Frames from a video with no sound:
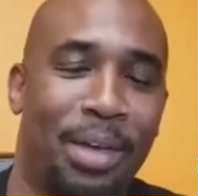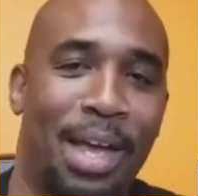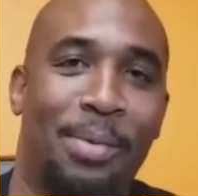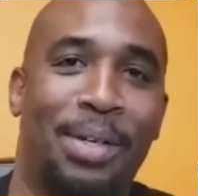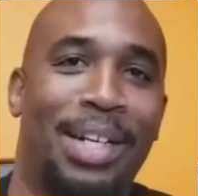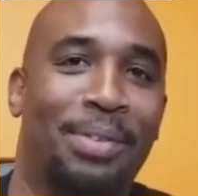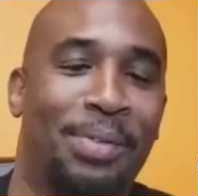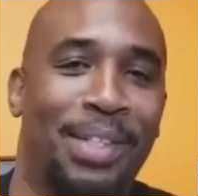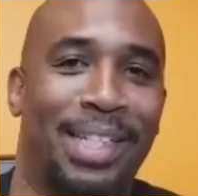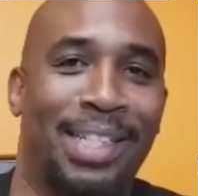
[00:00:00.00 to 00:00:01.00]
I will never
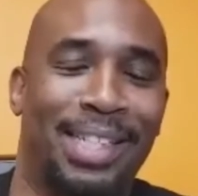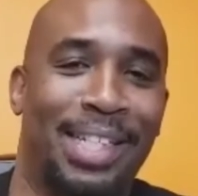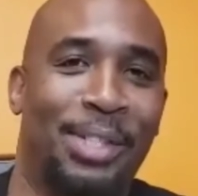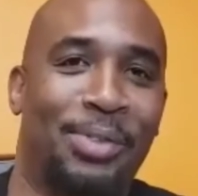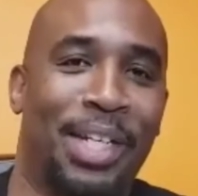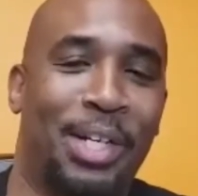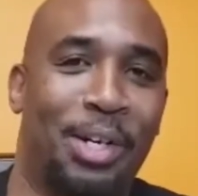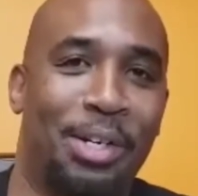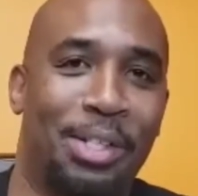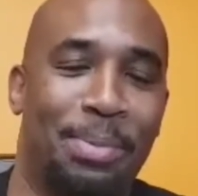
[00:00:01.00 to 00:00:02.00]
forget the day Trey
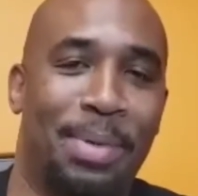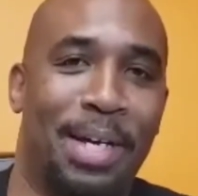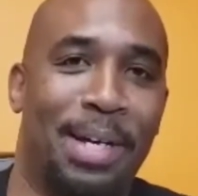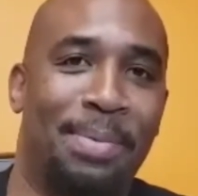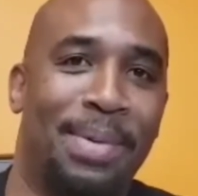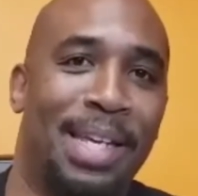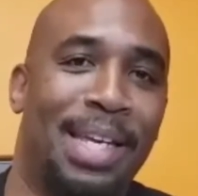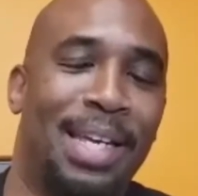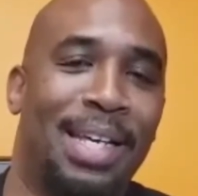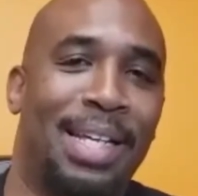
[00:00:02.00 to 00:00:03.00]
called your mom
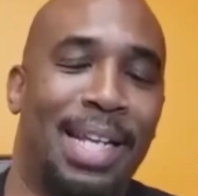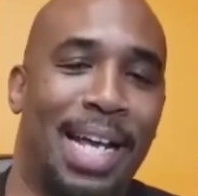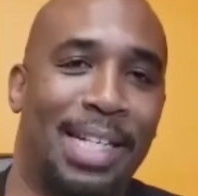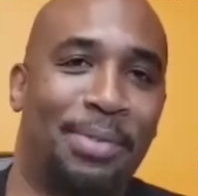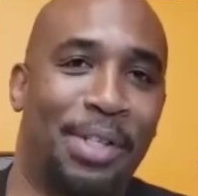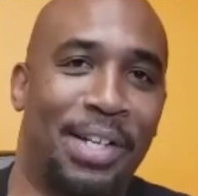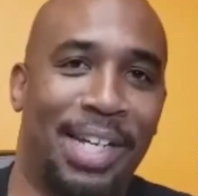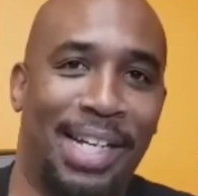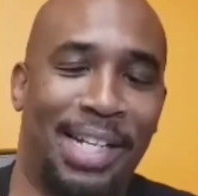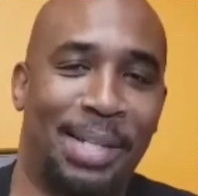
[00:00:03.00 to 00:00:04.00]
and asked for your
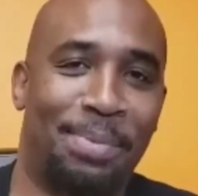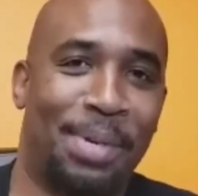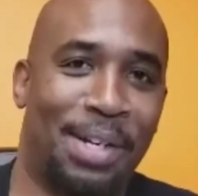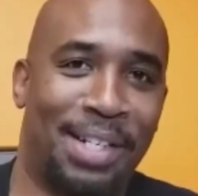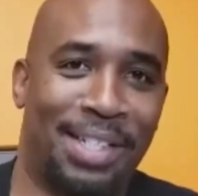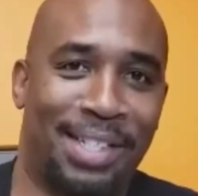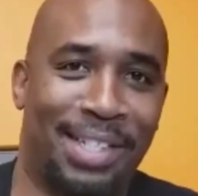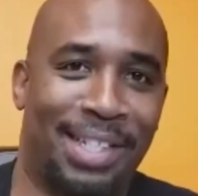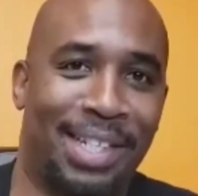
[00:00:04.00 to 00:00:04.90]
hand in marriage.